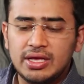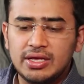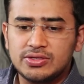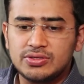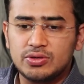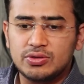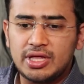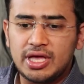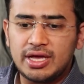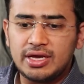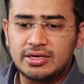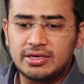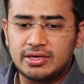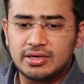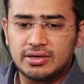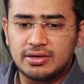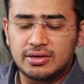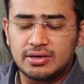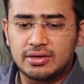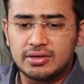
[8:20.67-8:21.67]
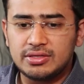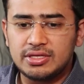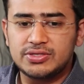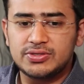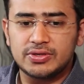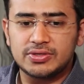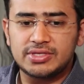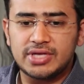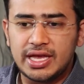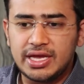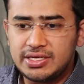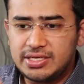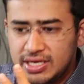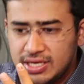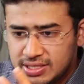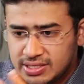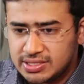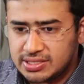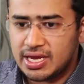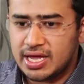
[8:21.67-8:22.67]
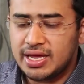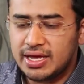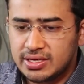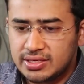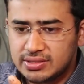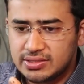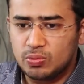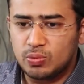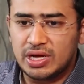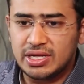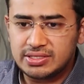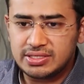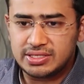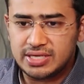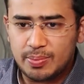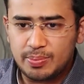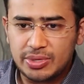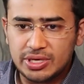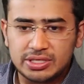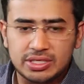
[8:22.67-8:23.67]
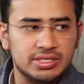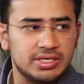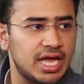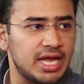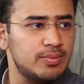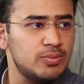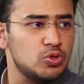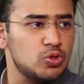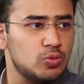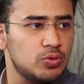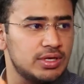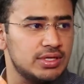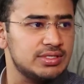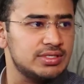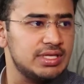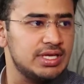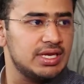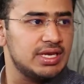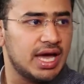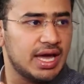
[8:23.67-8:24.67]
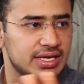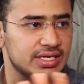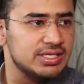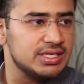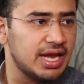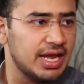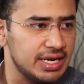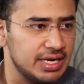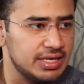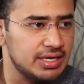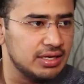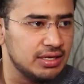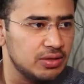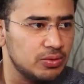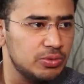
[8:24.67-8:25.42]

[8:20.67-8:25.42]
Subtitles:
so that the society takes one step at a time towards the larger ideal